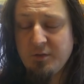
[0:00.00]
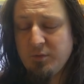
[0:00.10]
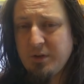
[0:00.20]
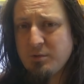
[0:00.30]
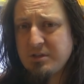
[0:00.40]

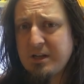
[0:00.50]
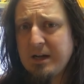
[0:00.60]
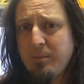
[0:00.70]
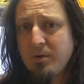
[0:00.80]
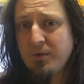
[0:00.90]
There was a
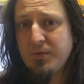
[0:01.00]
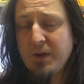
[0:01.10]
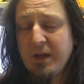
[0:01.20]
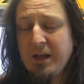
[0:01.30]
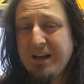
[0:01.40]
couple of
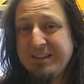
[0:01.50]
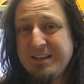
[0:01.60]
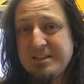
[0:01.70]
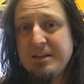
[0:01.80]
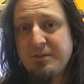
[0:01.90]
at least
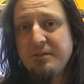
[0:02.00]
different